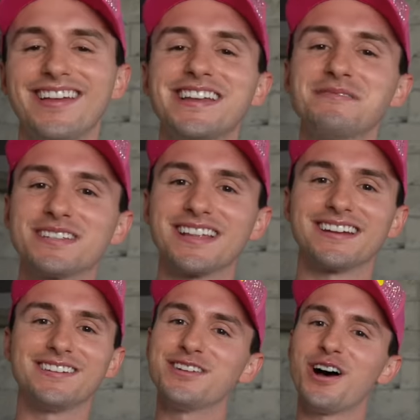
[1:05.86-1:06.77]
And then he was
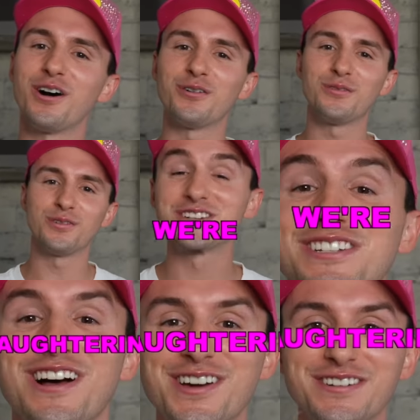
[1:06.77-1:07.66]
like, "No, we're
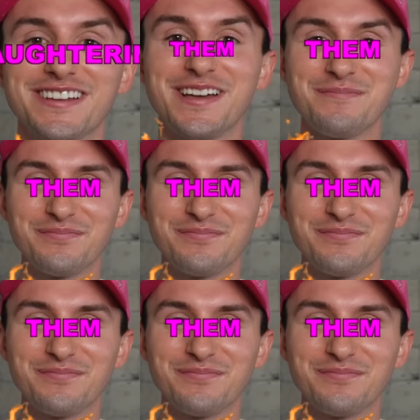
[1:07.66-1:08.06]
slaughtering them.